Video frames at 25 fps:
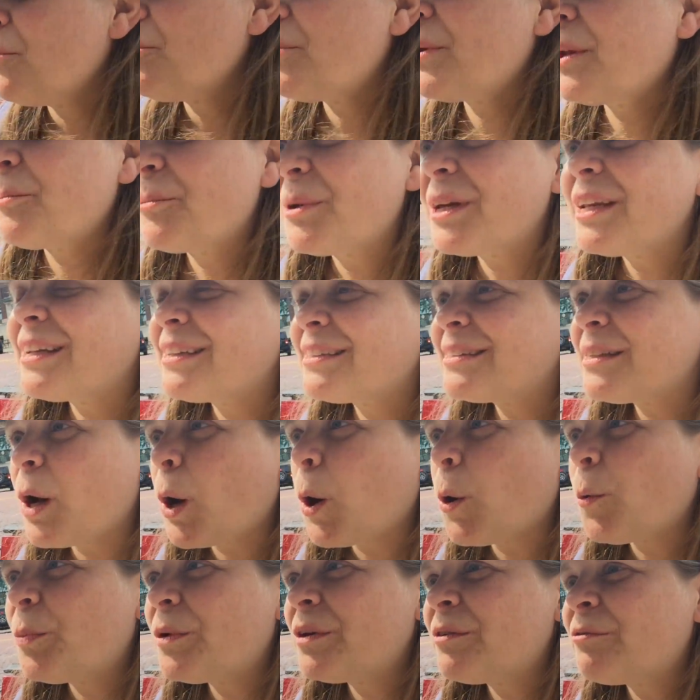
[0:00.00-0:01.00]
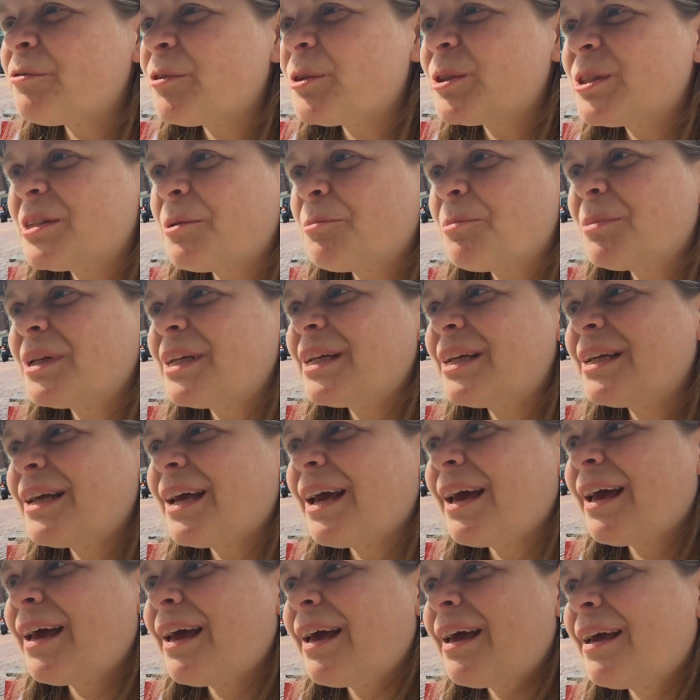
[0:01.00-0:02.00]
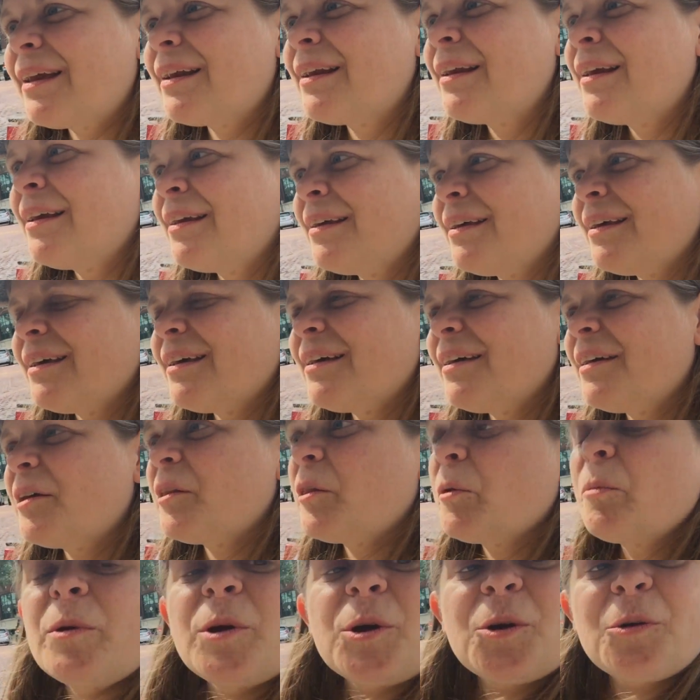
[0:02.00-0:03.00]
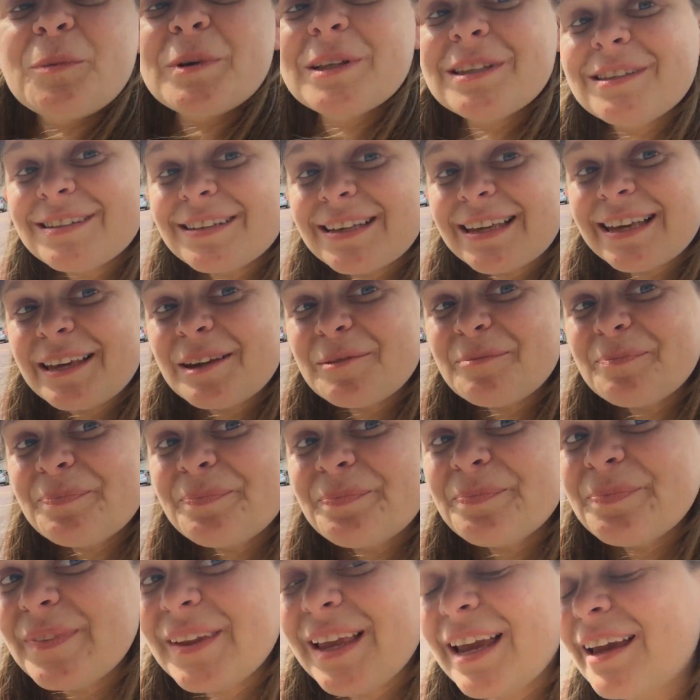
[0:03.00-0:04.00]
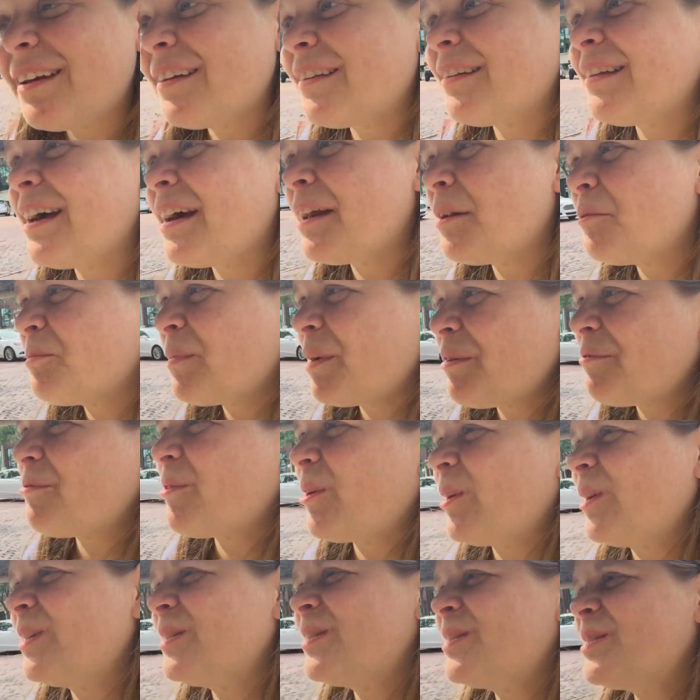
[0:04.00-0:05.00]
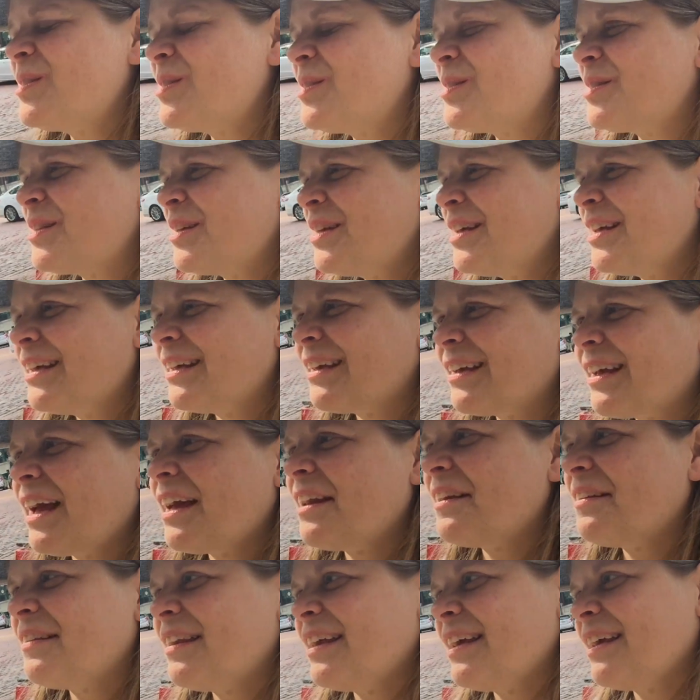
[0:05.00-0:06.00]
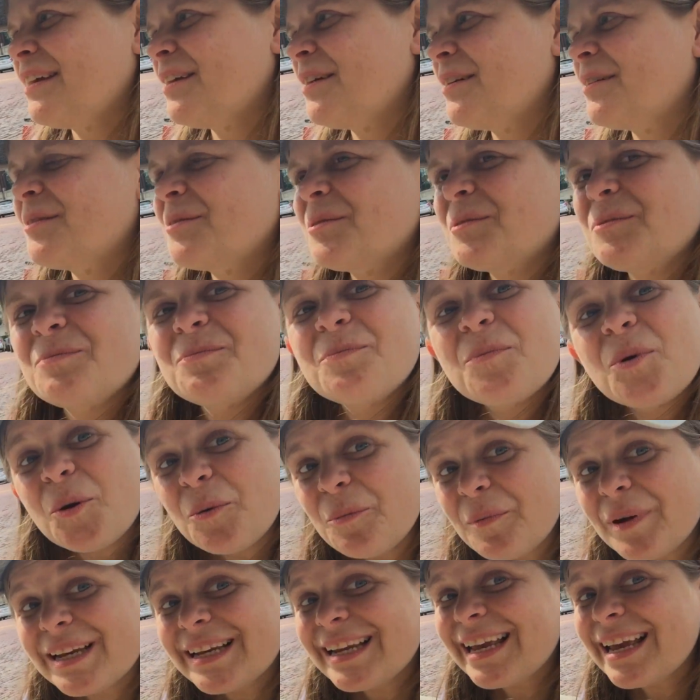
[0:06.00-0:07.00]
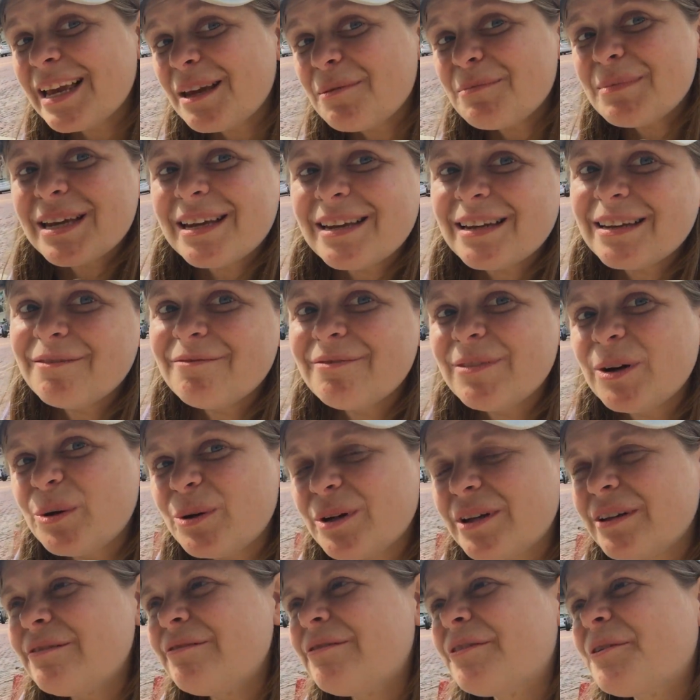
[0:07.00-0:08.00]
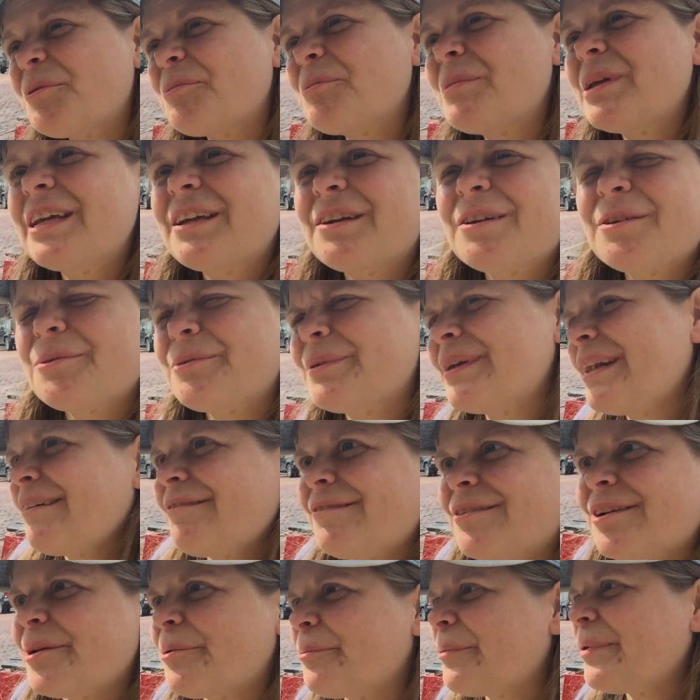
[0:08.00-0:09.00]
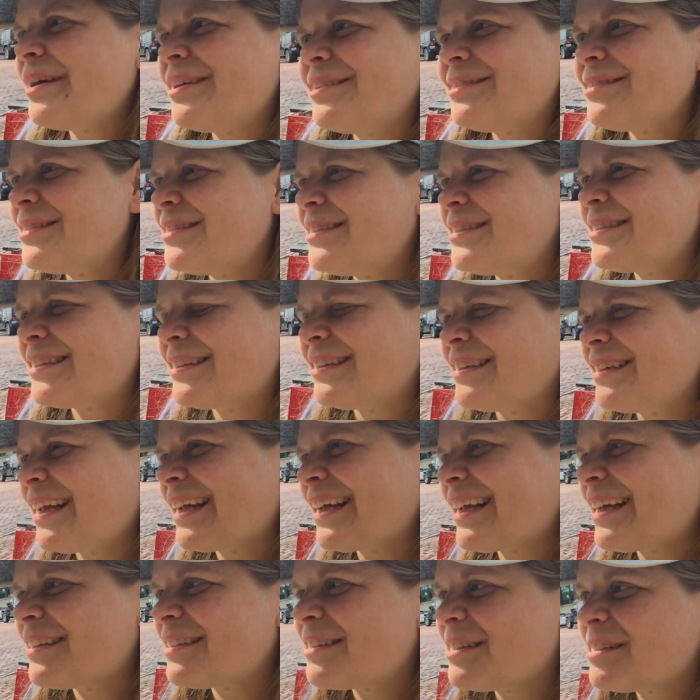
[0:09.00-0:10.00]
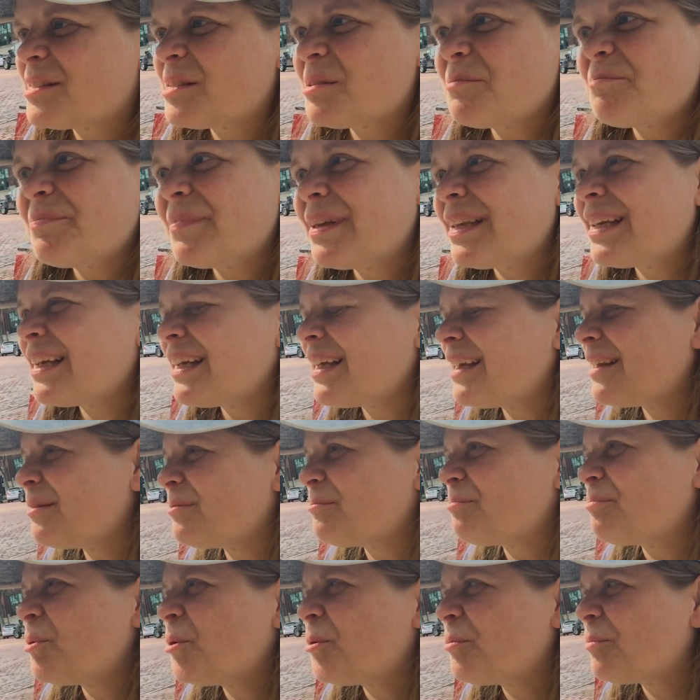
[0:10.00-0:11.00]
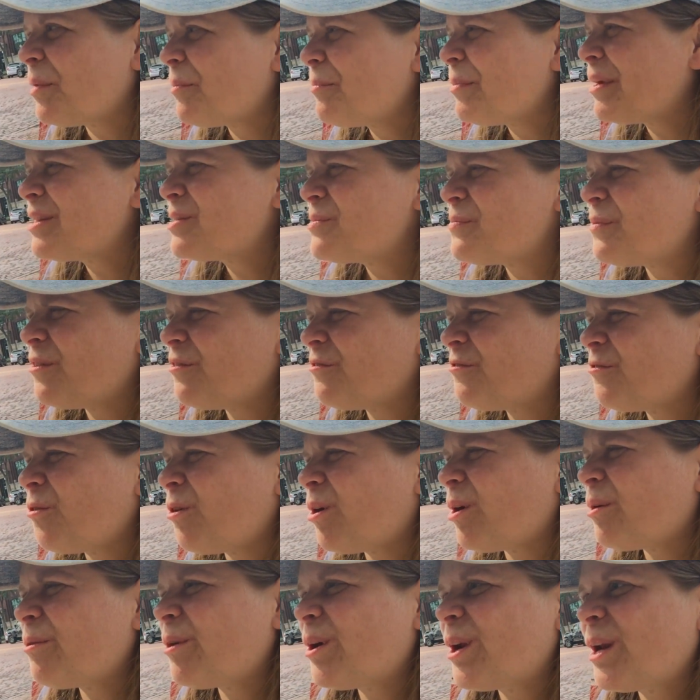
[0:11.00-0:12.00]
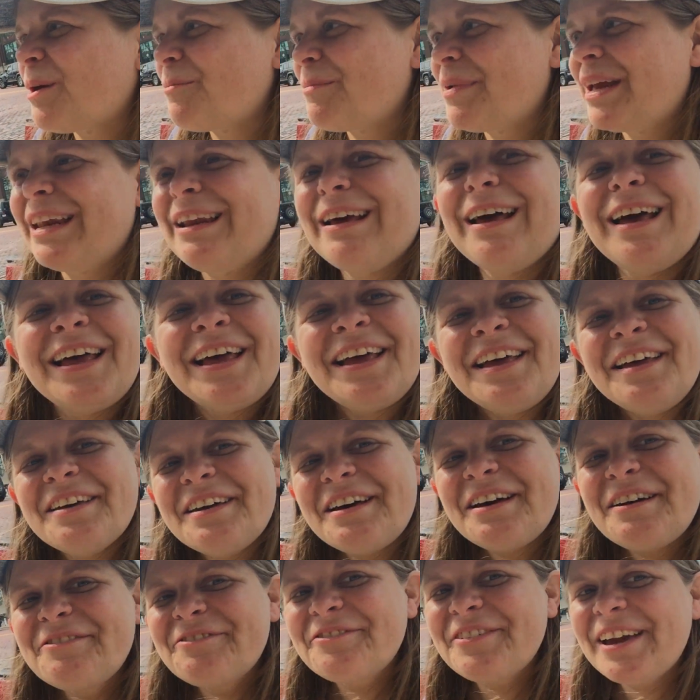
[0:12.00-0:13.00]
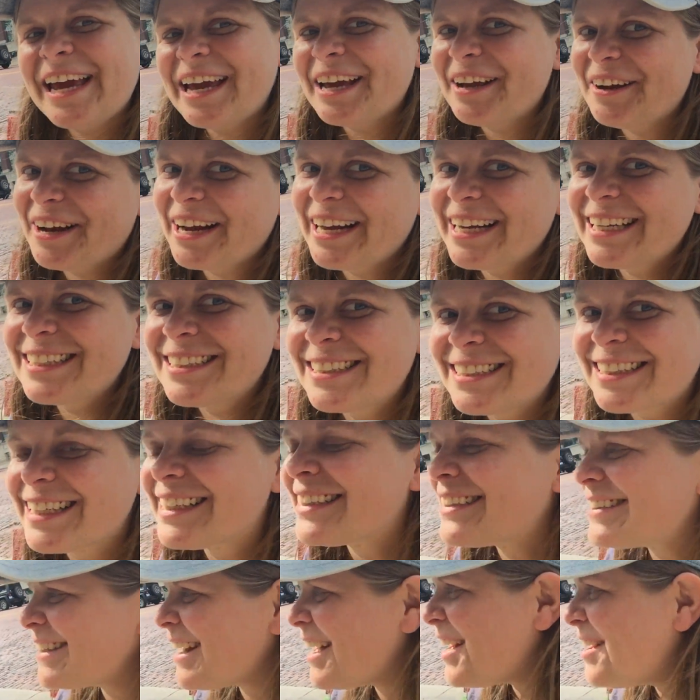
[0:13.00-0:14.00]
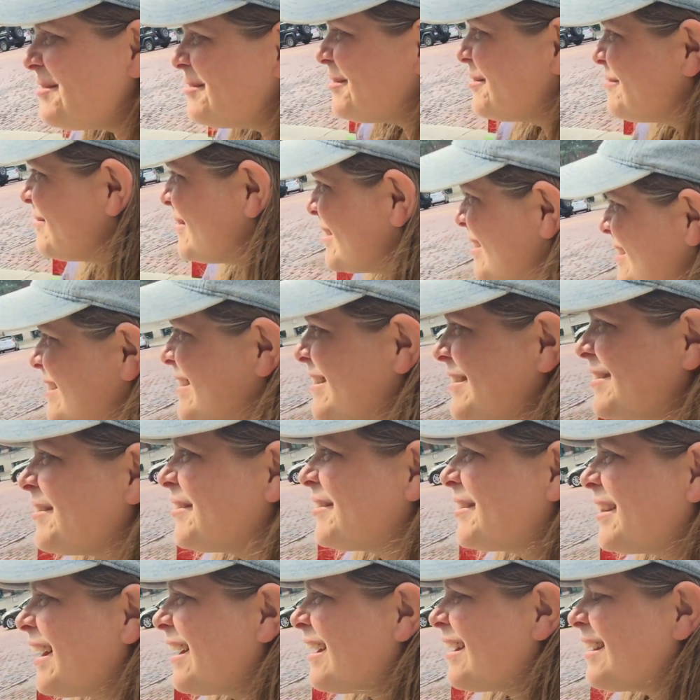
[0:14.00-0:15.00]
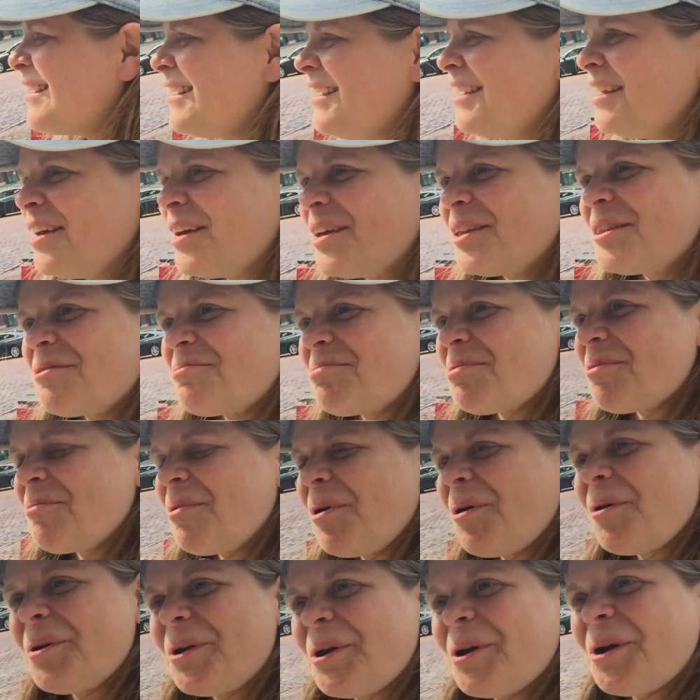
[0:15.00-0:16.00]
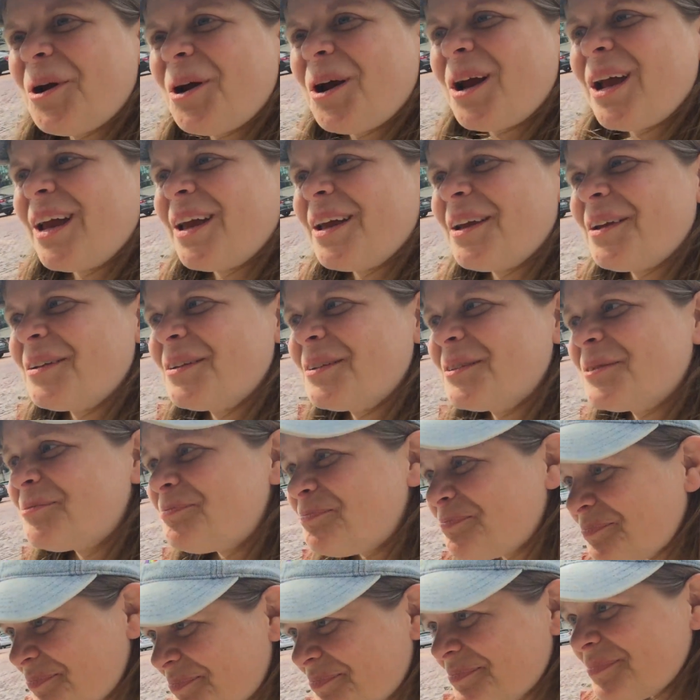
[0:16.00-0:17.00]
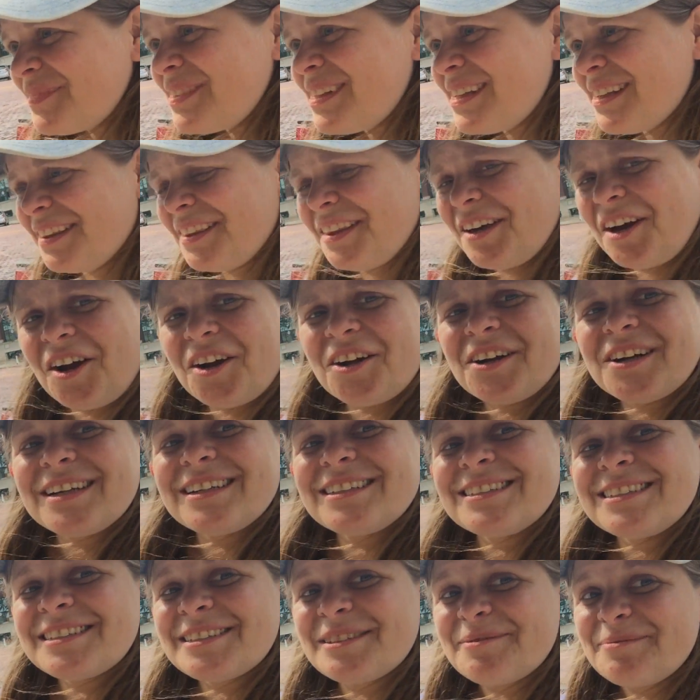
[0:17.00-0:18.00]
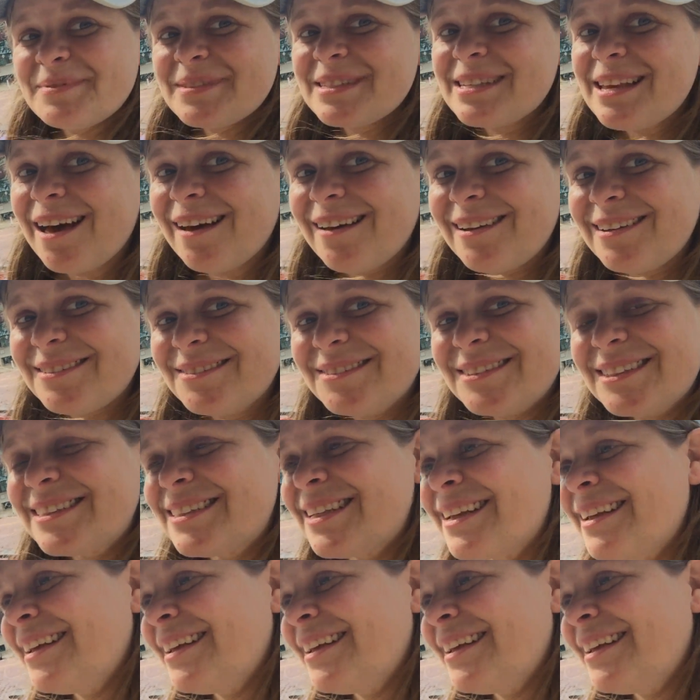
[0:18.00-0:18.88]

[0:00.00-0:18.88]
but I'm getting to open for somebody at the Pyramid Scheme, and a lot of my friends kind of like put my name in and voted for me or whatever it was, and I got to submit it and put my best foot forward. I made a fake greatest hits album just so that the promoter and the artists themselves